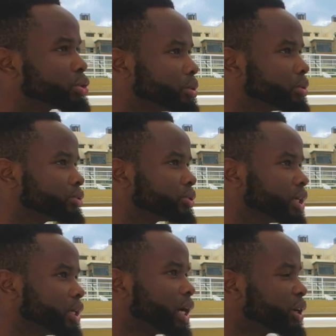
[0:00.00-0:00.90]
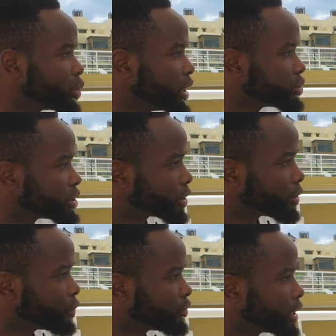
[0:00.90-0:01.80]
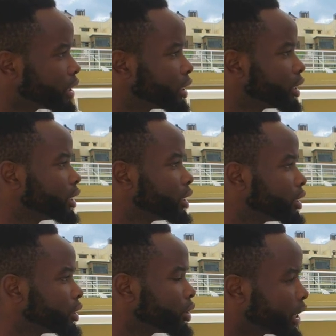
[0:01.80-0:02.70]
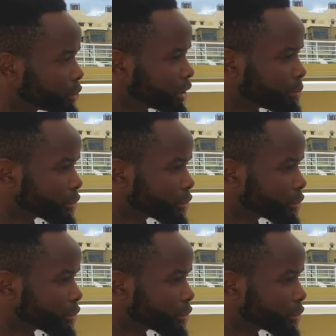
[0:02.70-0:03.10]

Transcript: to move, are you willing to take over? Oh, how did that